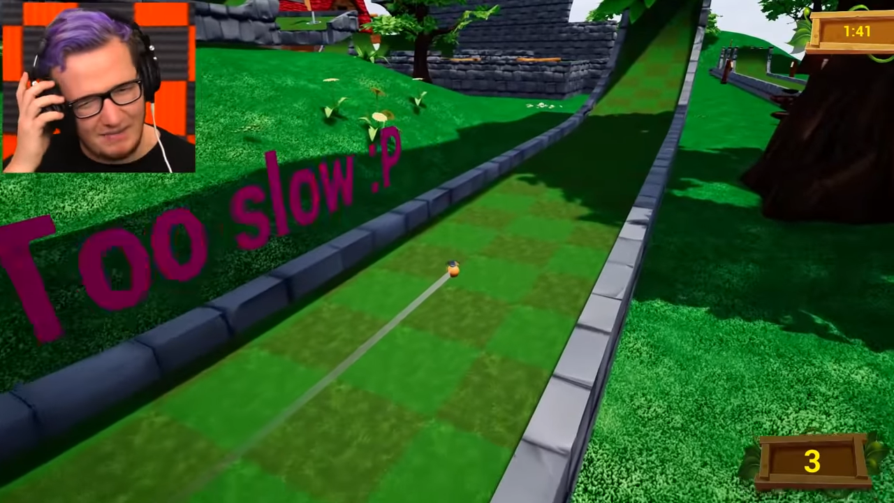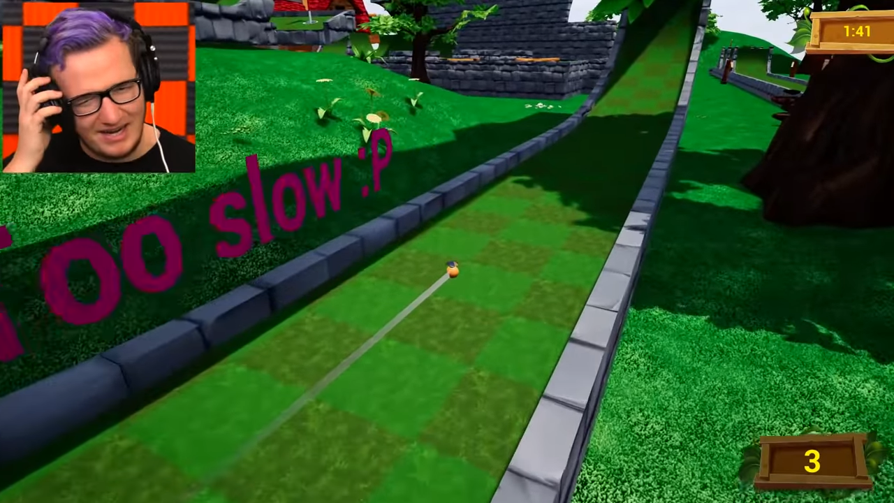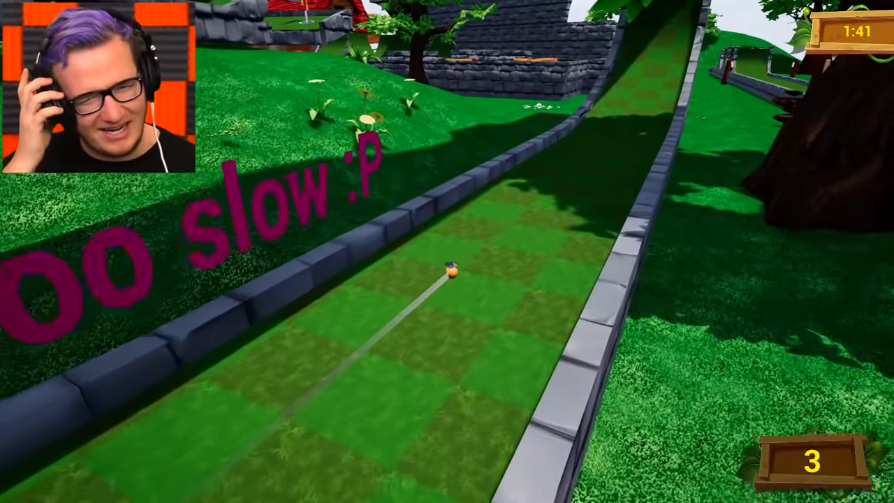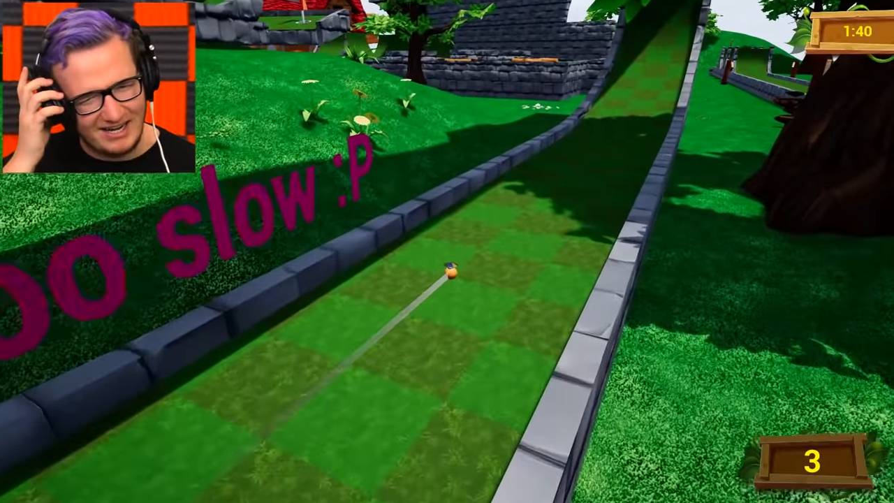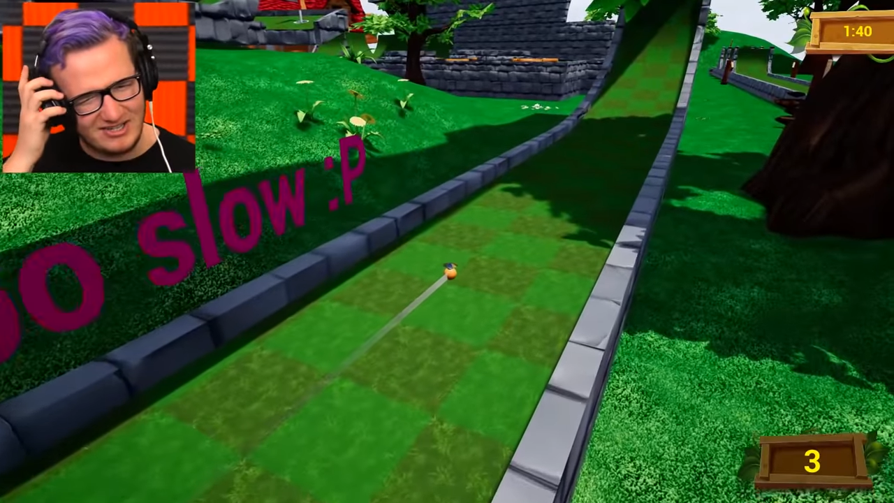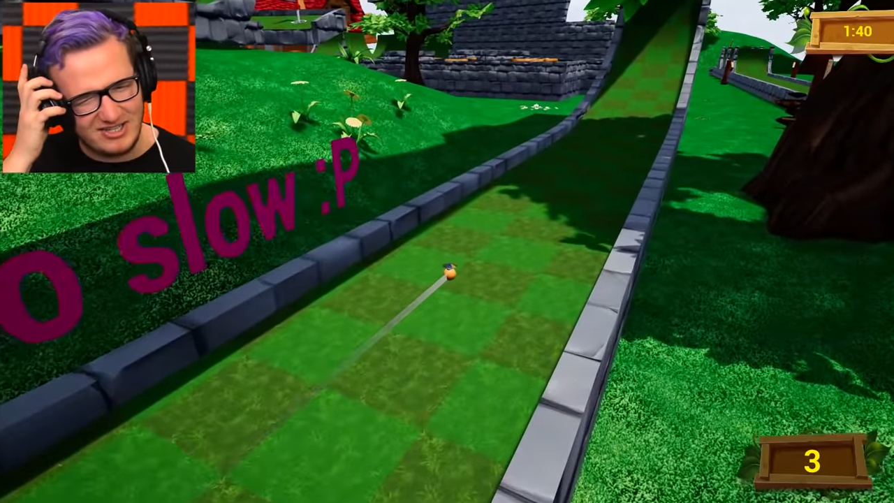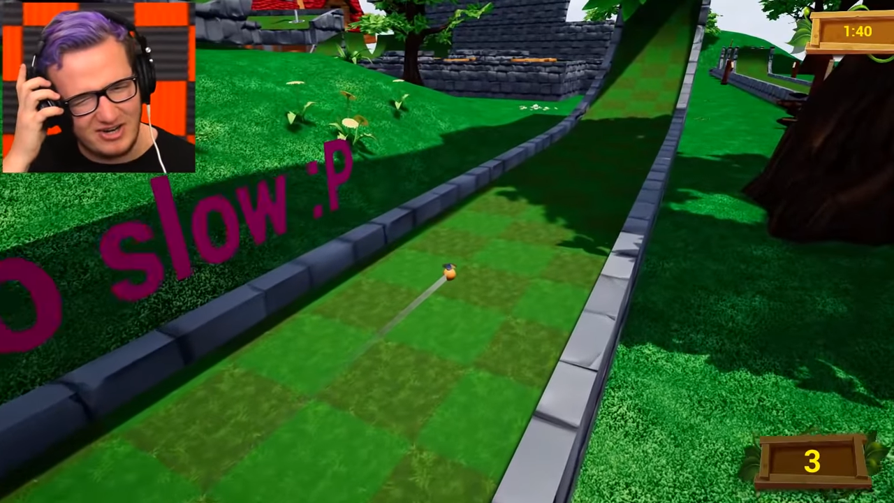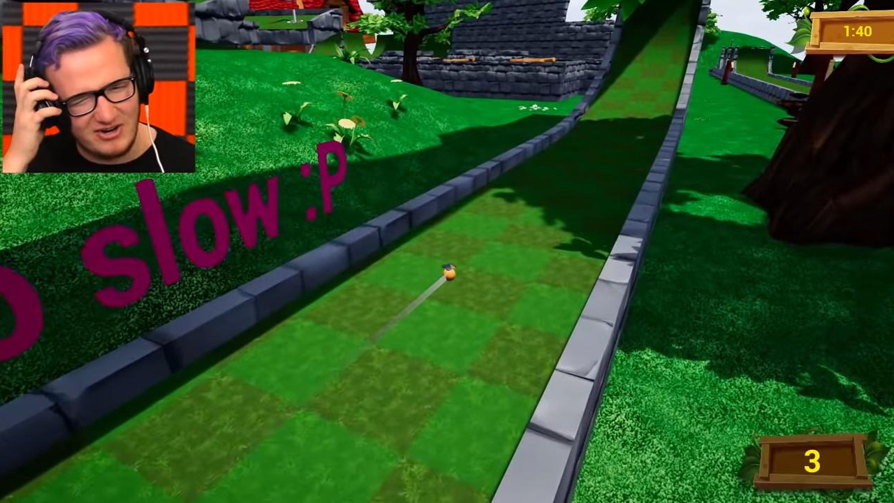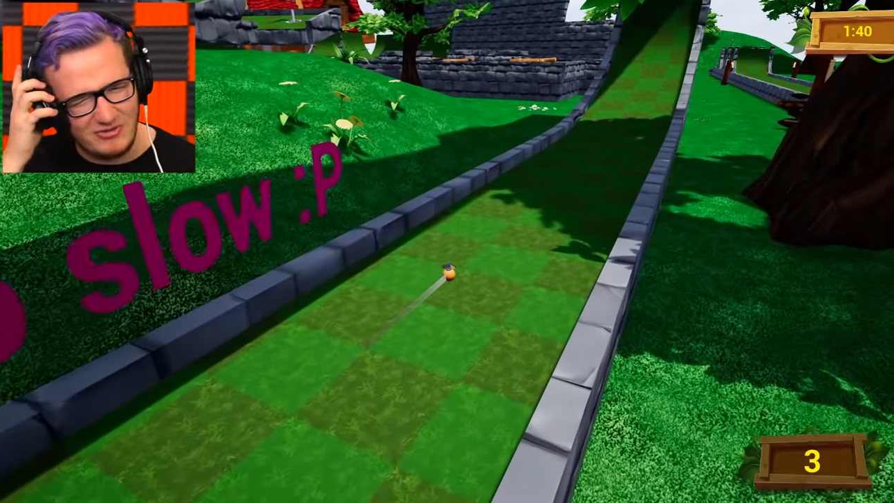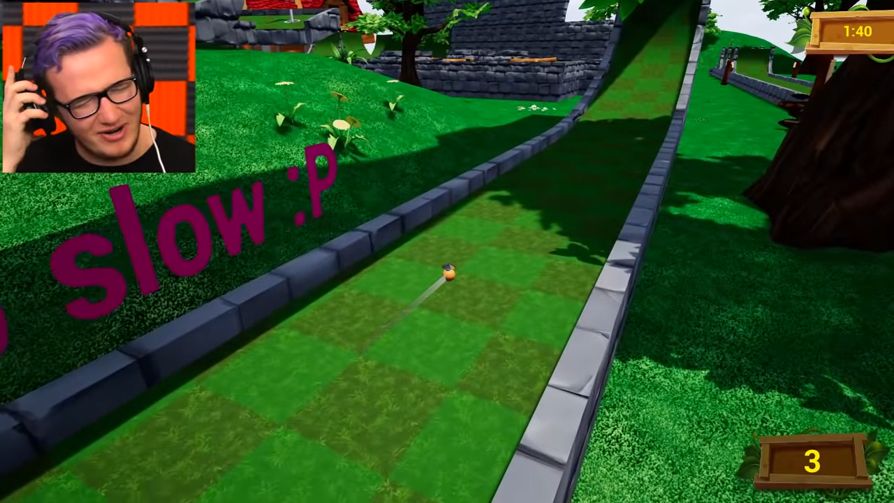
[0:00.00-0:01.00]
my ears
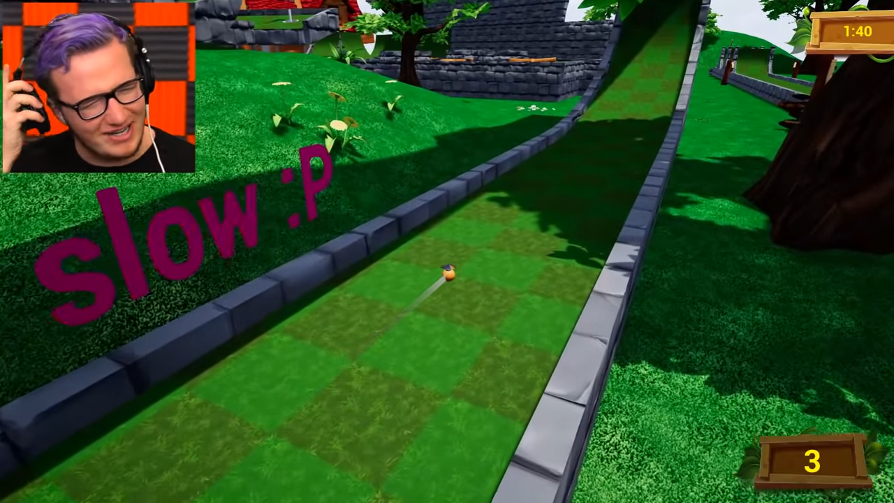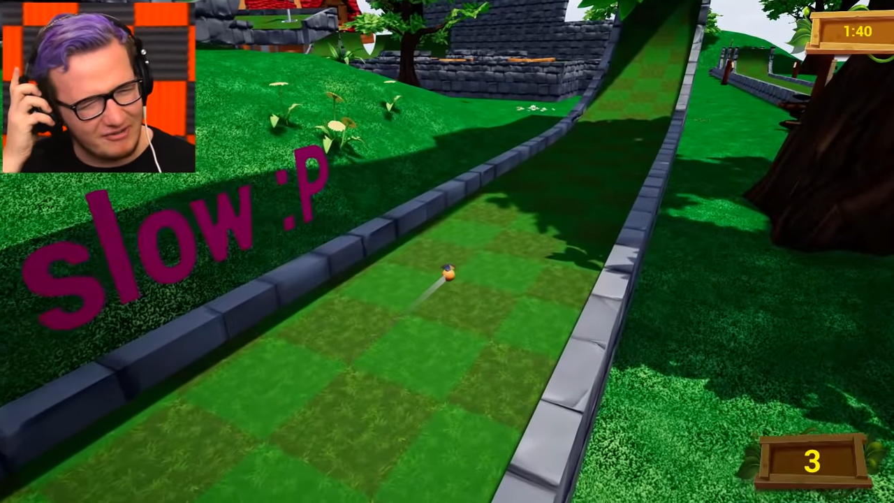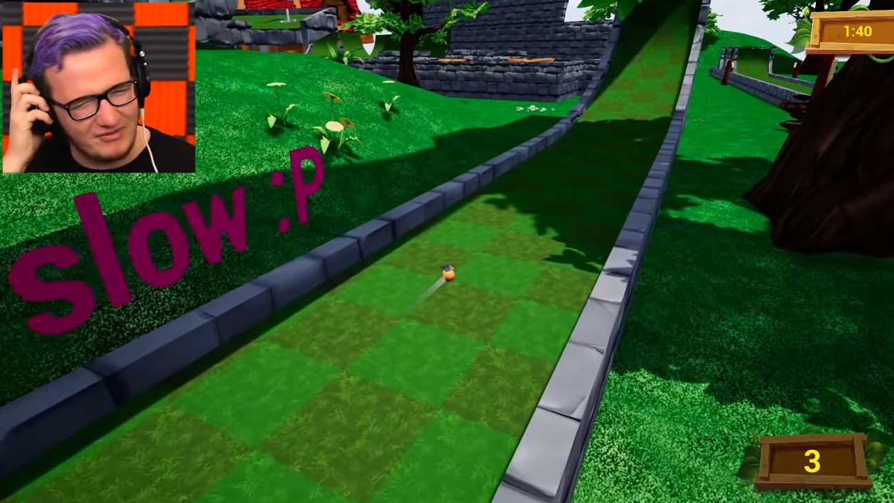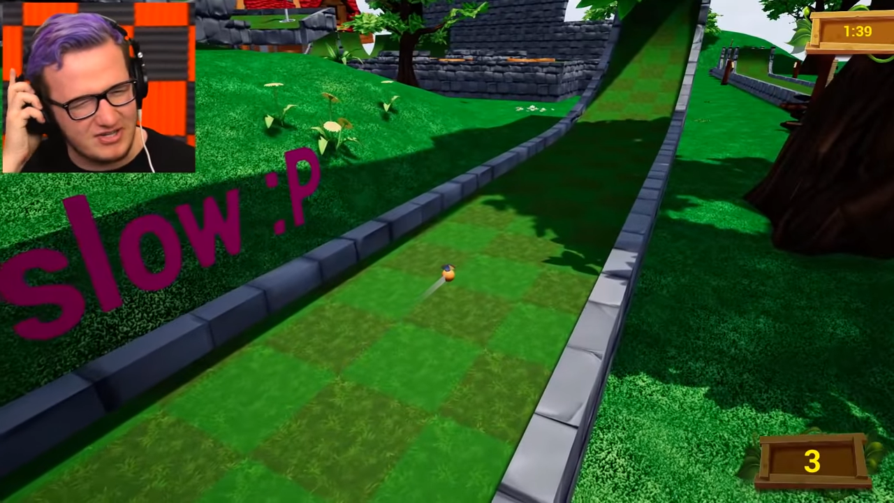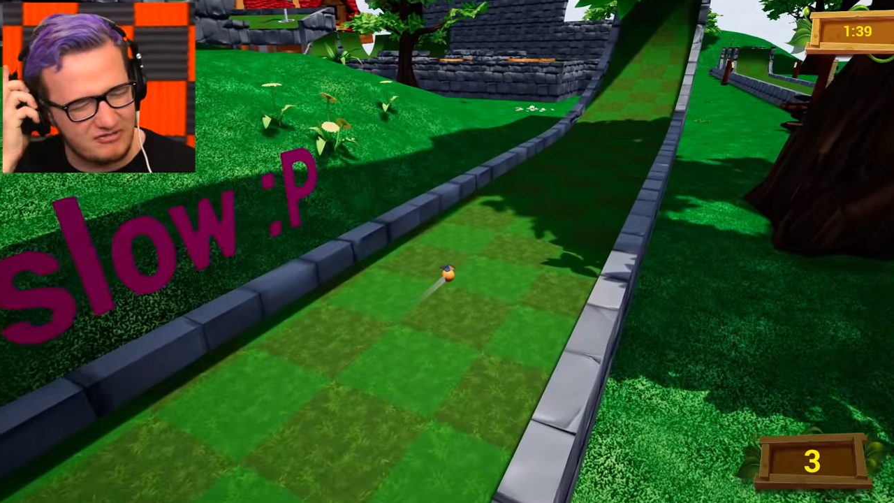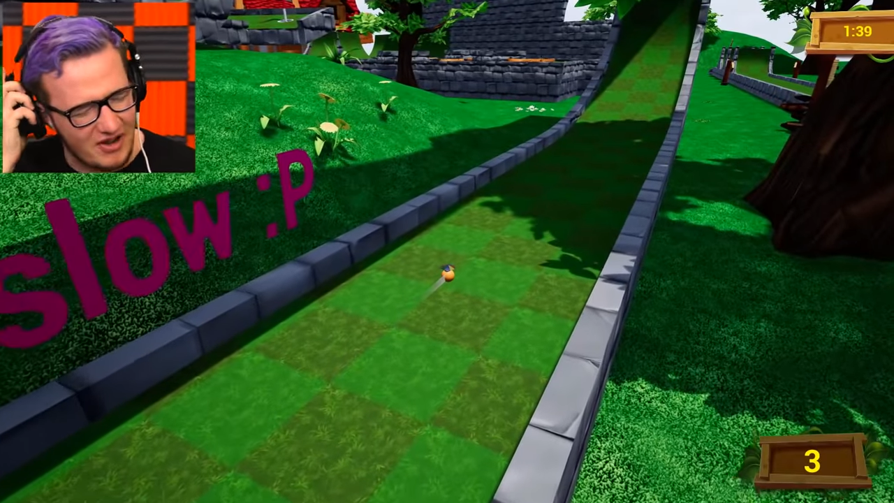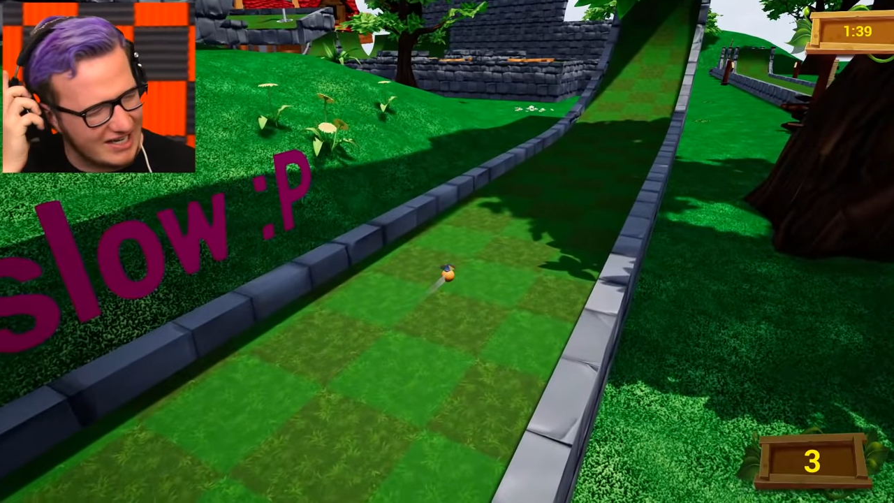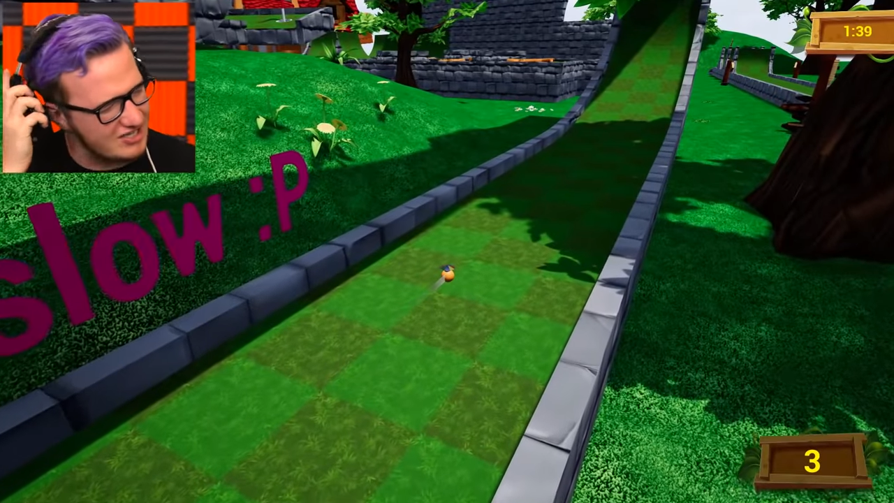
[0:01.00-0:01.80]
started ringing from this fucking